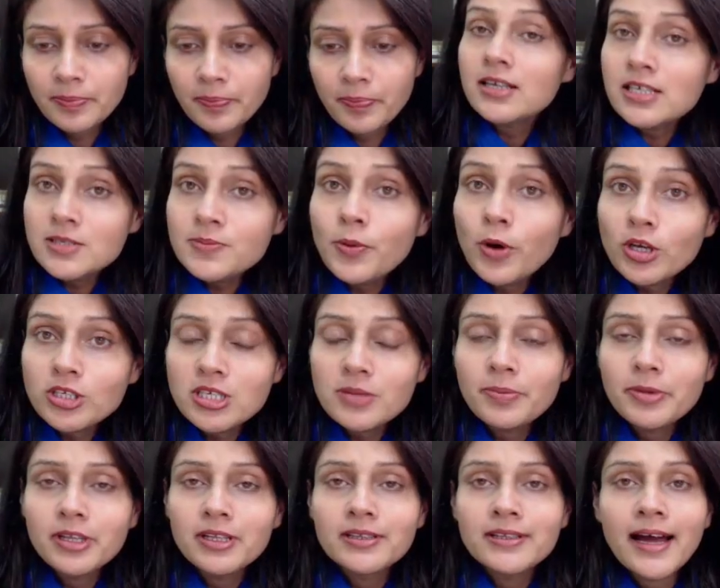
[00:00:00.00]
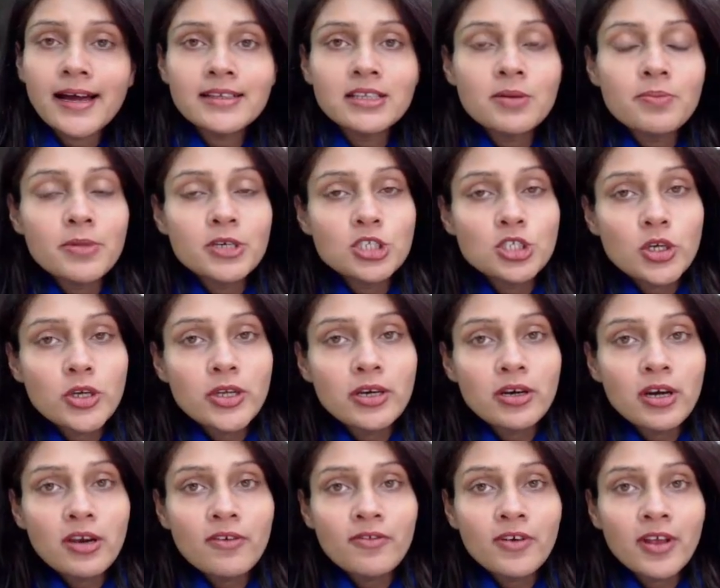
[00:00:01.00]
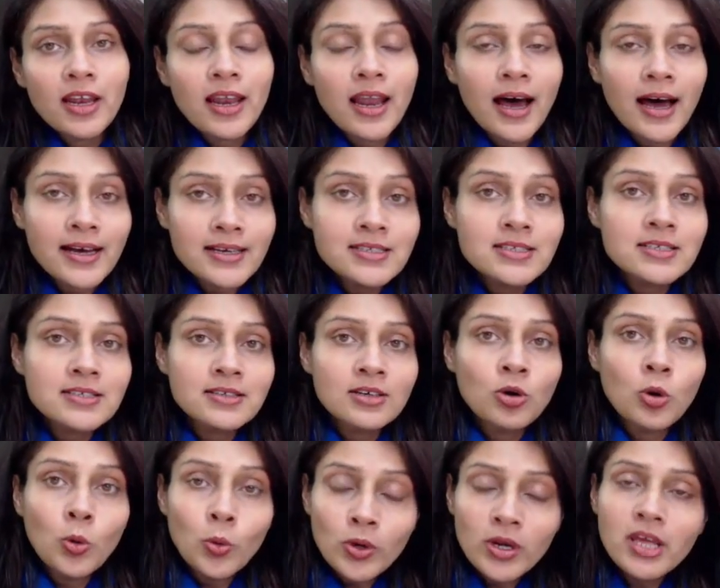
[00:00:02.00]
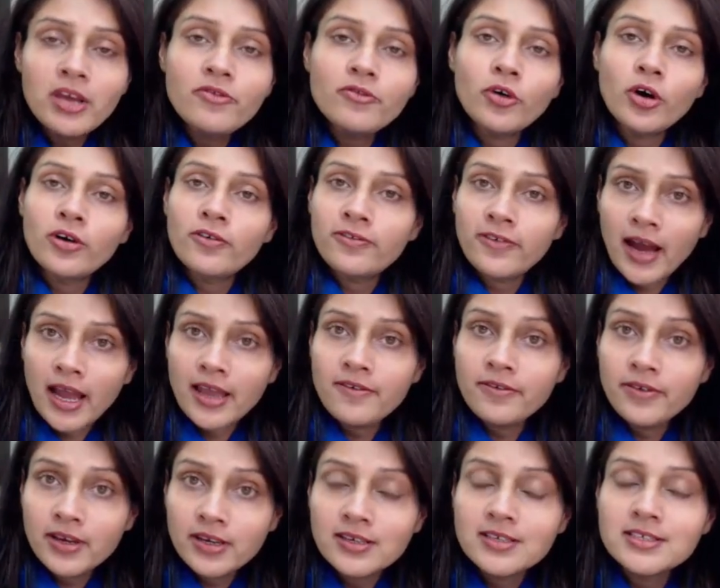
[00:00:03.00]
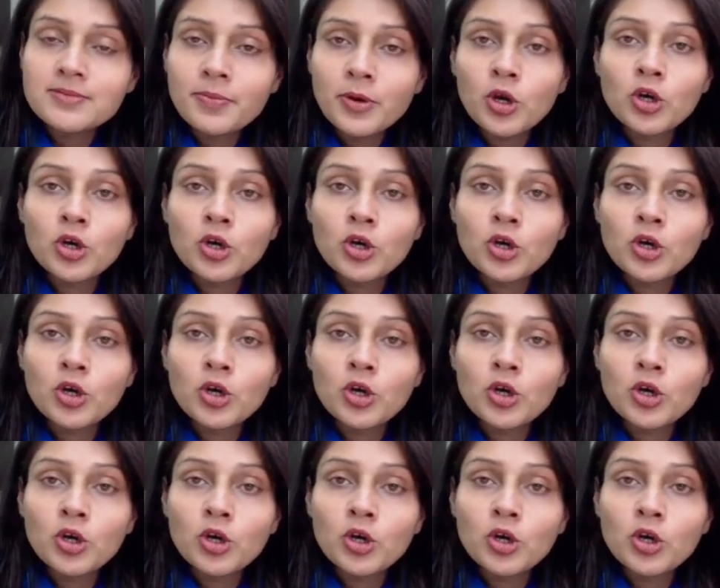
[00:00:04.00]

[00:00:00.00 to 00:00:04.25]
it is possible that the machinery will last only for 5 years,